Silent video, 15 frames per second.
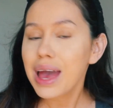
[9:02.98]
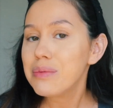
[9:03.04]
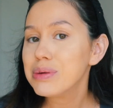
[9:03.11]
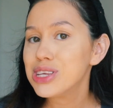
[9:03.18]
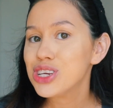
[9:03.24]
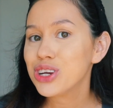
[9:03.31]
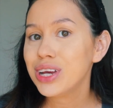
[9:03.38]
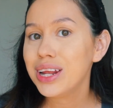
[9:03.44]
but
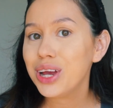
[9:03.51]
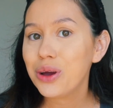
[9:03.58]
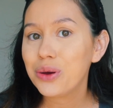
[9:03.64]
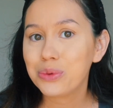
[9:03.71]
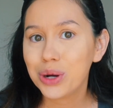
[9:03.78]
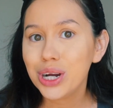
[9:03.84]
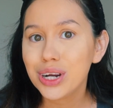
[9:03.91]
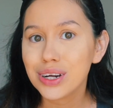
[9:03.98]
you're gonna go to
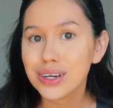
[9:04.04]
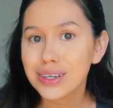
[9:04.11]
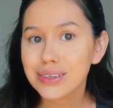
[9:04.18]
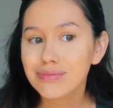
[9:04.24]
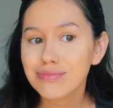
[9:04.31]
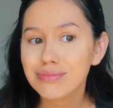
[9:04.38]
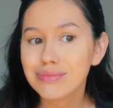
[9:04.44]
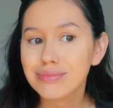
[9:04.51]
work.
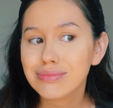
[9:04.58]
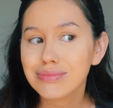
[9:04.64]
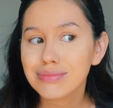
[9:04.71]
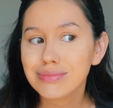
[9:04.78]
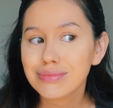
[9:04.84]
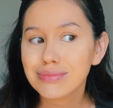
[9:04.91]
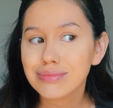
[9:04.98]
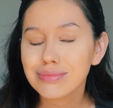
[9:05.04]

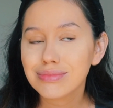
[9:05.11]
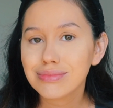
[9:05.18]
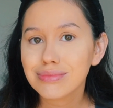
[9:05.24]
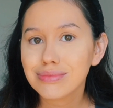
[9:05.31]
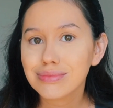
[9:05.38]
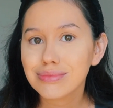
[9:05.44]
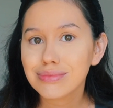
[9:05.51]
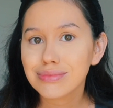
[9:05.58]

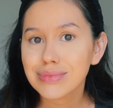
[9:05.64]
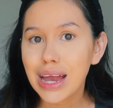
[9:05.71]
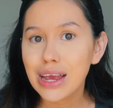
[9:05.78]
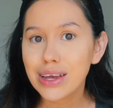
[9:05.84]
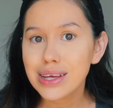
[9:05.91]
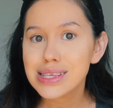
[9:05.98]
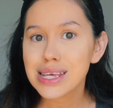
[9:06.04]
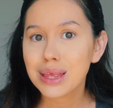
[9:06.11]
Are you
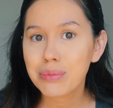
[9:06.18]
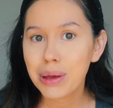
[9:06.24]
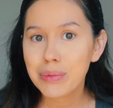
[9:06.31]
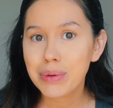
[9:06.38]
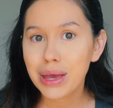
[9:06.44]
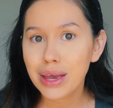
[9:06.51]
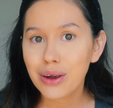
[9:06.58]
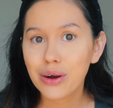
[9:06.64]
gonna take the
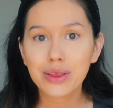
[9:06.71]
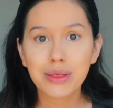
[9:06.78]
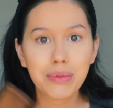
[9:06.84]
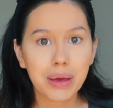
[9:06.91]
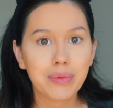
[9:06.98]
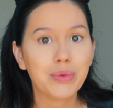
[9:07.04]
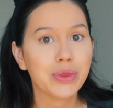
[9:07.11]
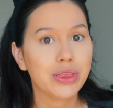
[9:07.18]
puppy or the
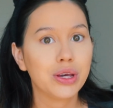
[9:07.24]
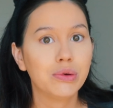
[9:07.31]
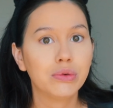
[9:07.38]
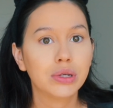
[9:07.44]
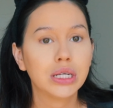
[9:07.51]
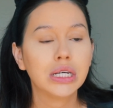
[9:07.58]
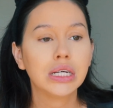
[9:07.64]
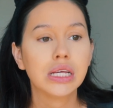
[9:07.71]
baby with you?
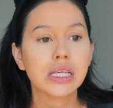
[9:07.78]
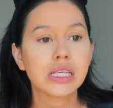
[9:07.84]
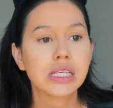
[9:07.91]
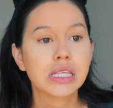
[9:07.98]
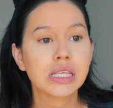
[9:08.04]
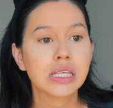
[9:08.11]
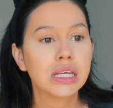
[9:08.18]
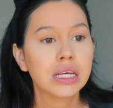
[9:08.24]
Cause
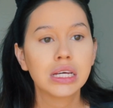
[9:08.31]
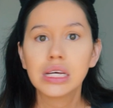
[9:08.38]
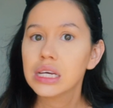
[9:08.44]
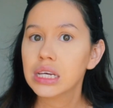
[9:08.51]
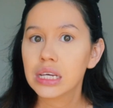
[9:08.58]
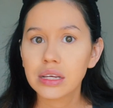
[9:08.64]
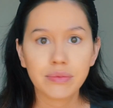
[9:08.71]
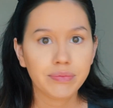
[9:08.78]

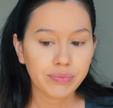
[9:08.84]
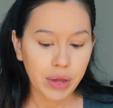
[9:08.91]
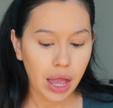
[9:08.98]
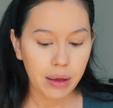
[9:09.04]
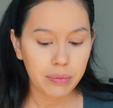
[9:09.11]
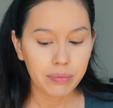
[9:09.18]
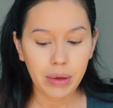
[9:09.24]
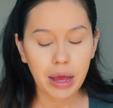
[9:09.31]

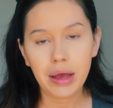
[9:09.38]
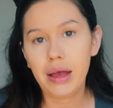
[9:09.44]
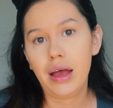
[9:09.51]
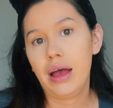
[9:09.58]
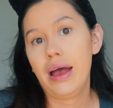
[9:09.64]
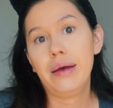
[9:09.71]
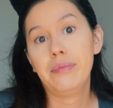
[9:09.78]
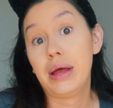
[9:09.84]

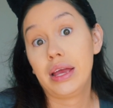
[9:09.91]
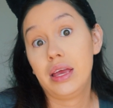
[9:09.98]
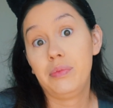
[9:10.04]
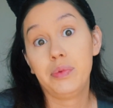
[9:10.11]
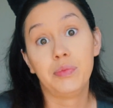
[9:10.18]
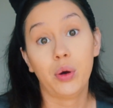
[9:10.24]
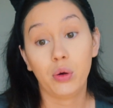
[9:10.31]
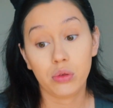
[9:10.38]
I'm not keeping
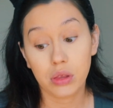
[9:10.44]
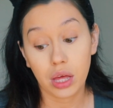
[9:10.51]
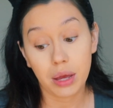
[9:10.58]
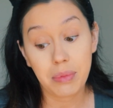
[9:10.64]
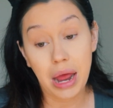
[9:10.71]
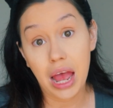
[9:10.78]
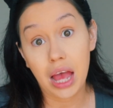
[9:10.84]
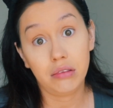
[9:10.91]
both. Like I'm
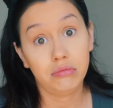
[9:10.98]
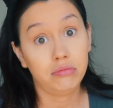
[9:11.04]
not.